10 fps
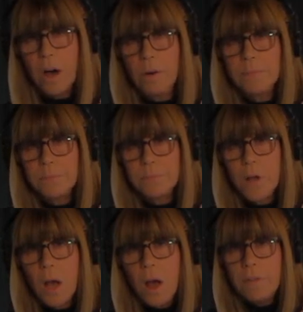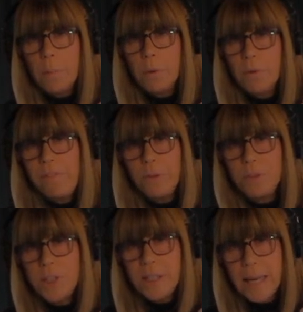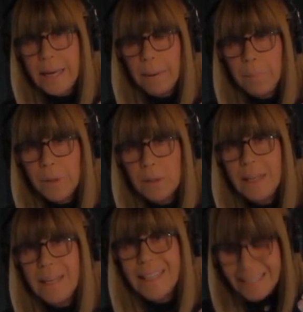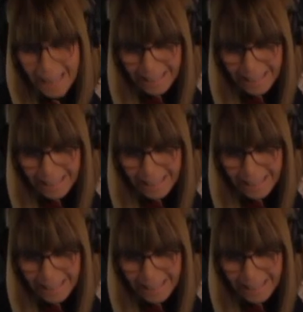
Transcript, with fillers: ago, from a refugee camp in